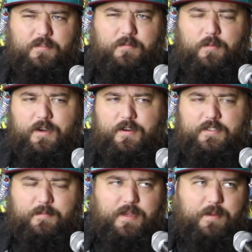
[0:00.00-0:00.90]
weird
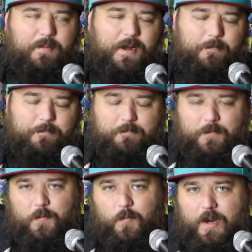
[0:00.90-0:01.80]
to me, but
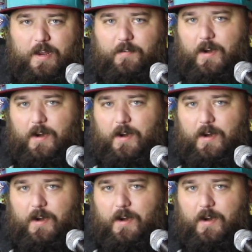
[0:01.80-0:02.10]
whatever.